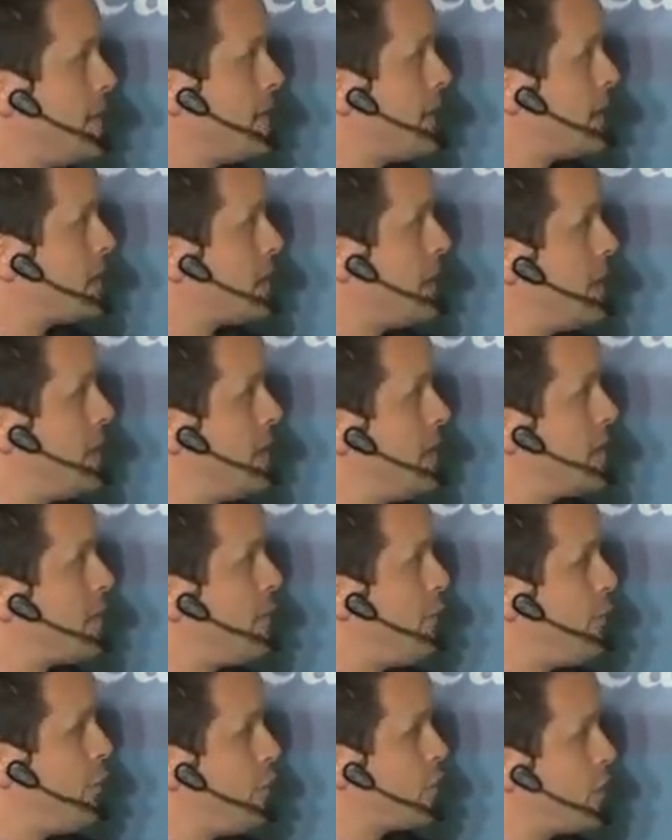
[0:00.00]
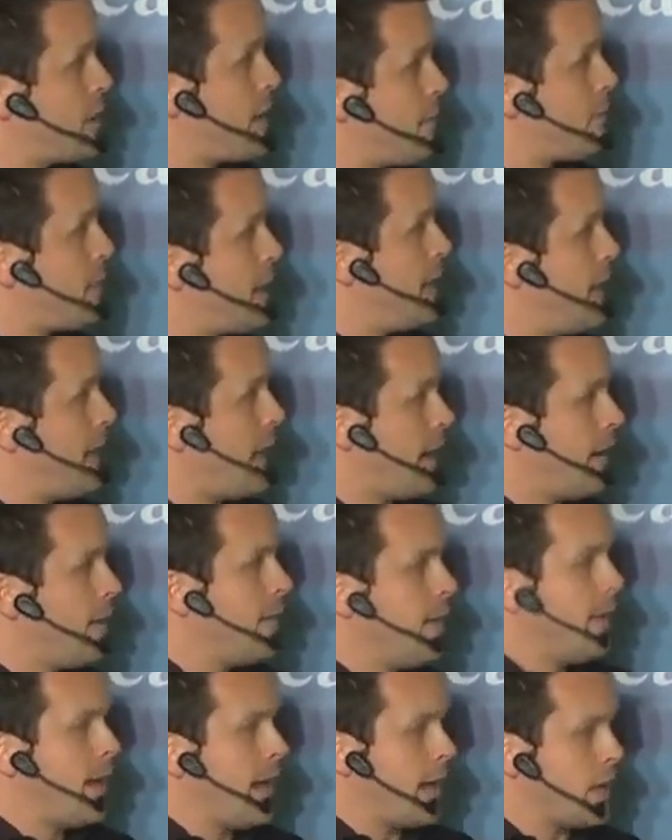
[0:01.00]
is actually this version up here
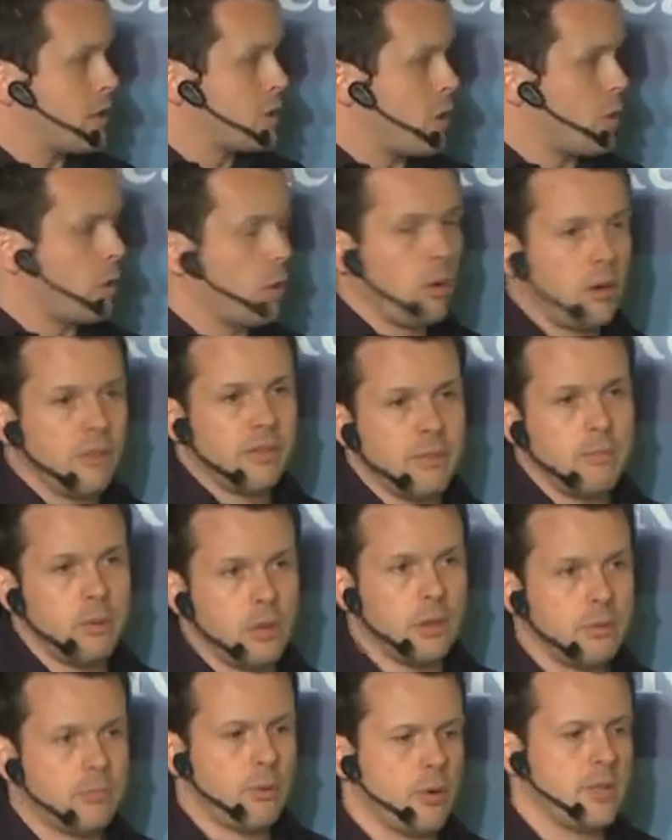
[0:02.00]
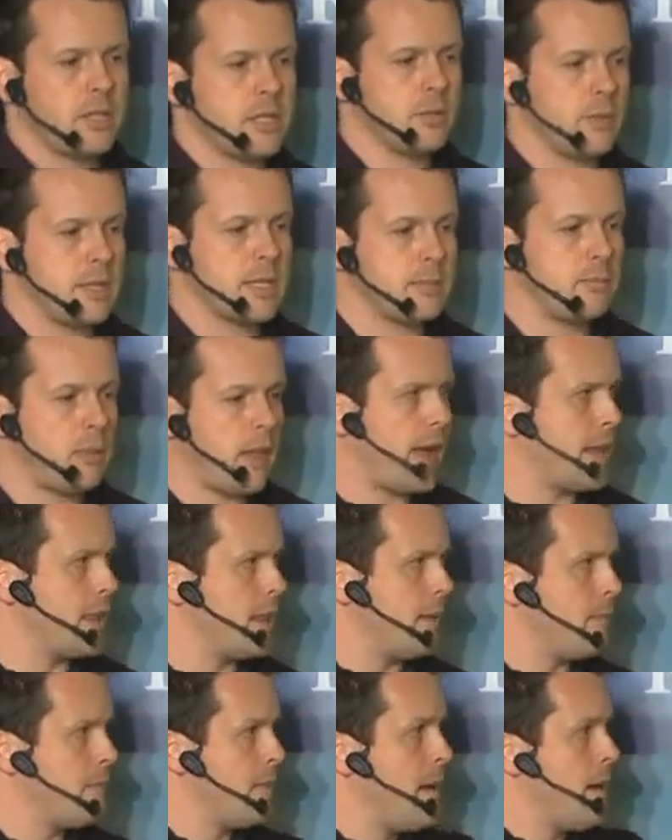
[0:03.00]
and it's got all of the bullet points to explain
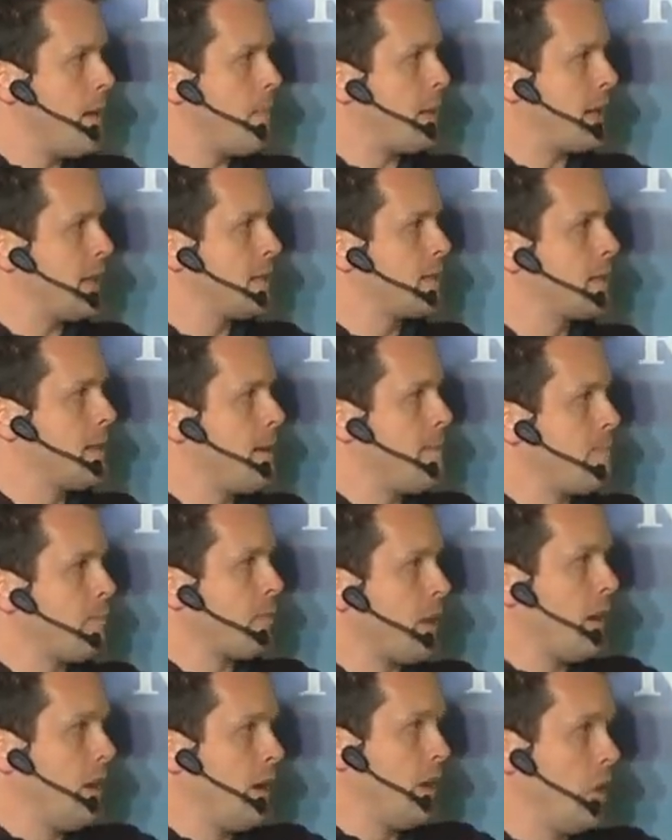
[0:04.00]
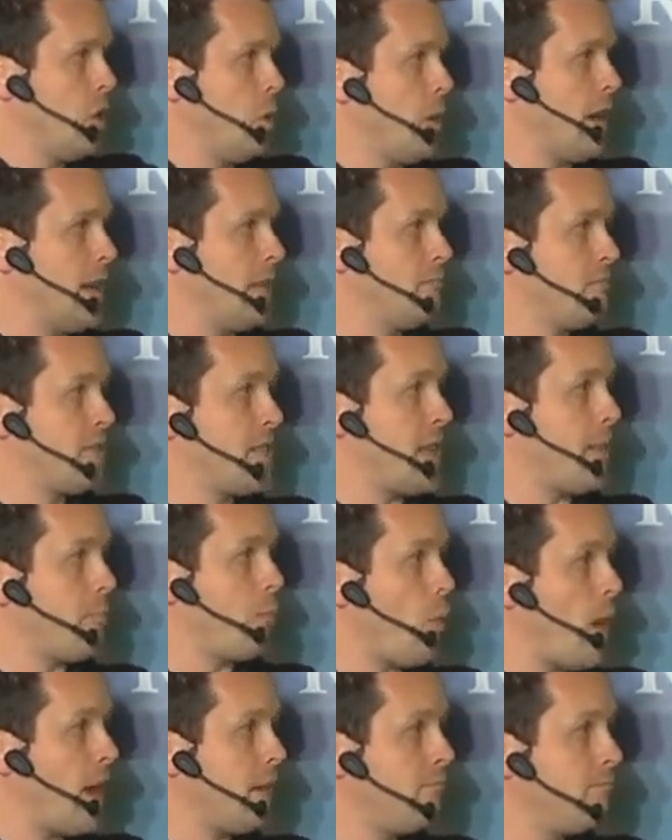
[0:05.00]
them. But it's you step
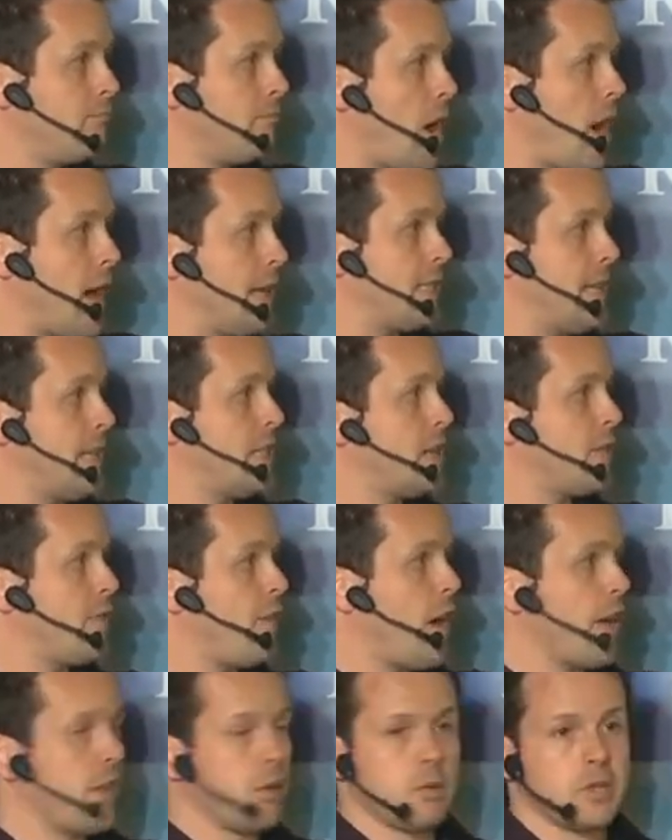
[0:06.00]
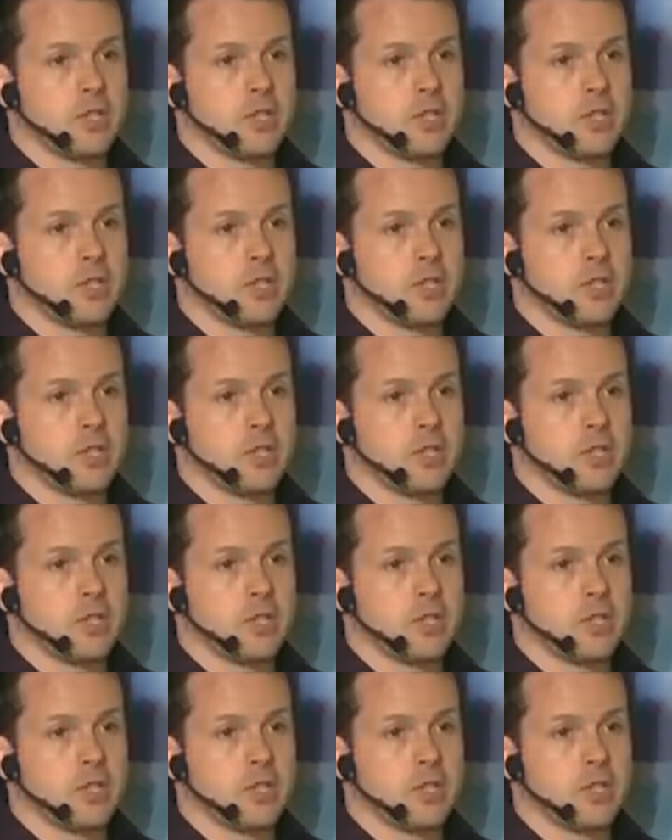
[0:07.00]
one, identify the